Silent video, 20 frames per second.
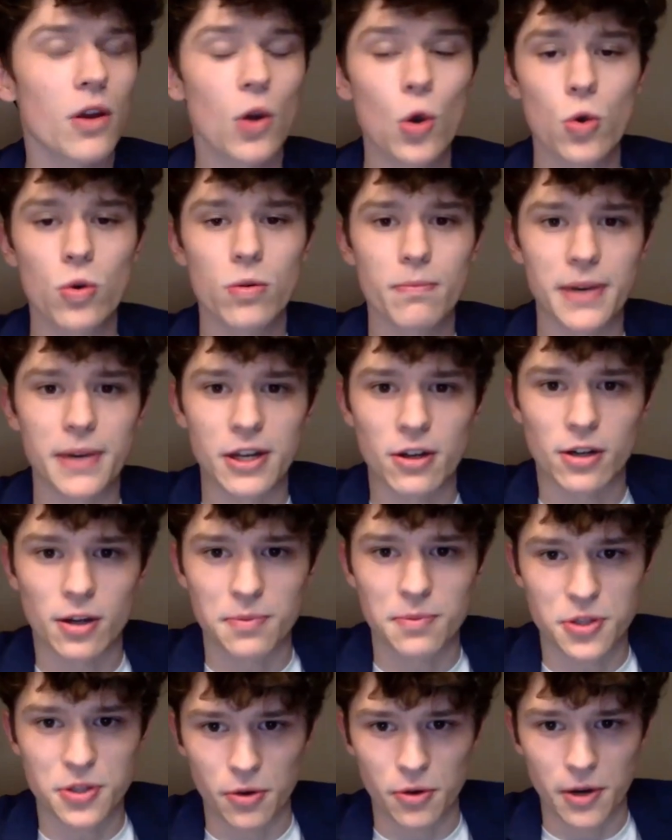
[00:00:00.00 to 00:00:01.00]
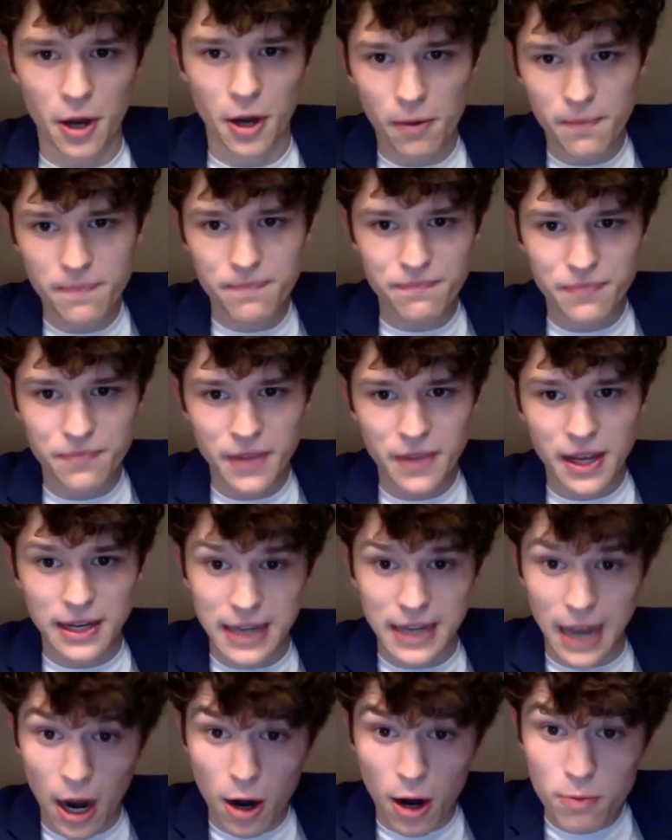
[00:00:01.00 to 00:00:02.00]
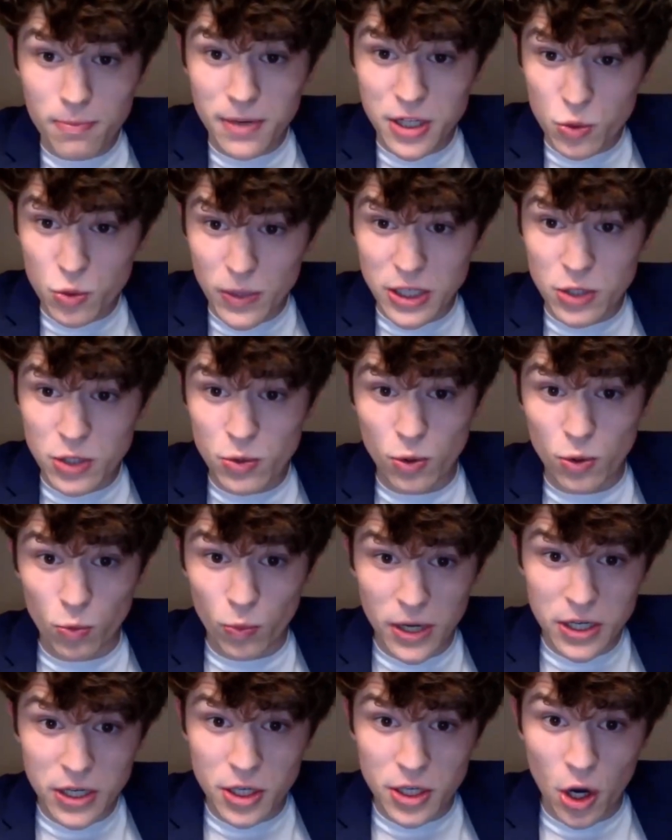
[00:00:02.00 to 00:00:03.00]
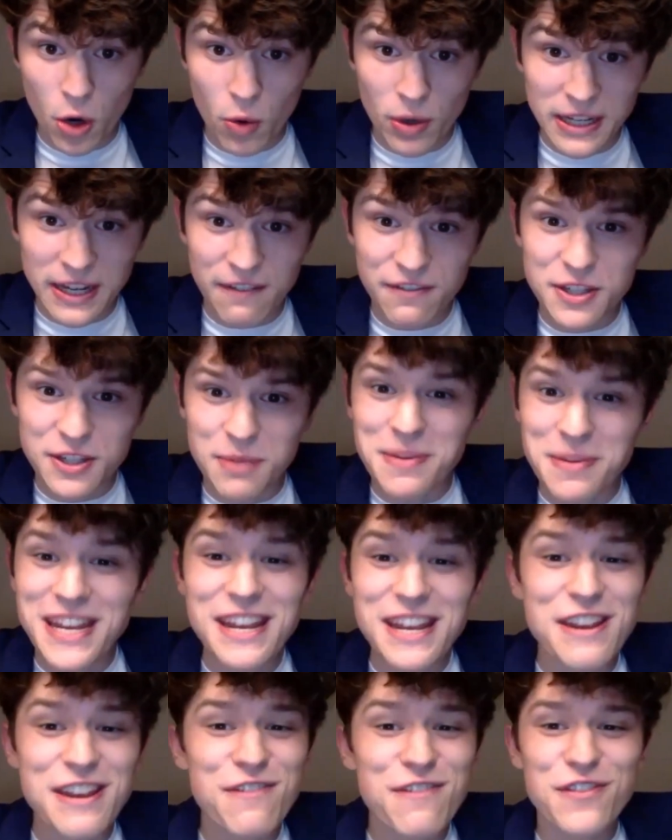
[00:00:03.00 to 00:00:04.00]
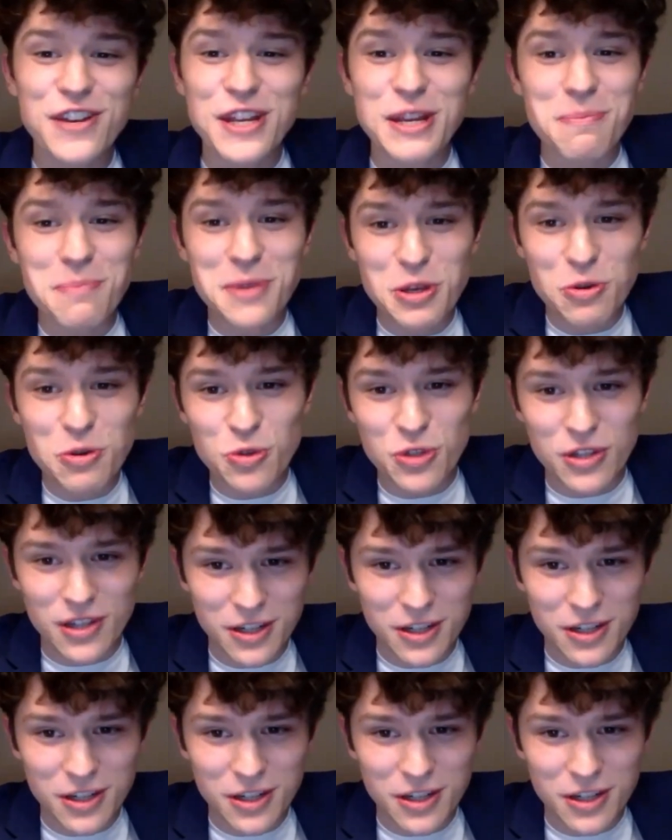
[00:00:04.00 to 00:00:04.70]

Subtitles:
But here comes Thurio. Now must we to her window and give some evening music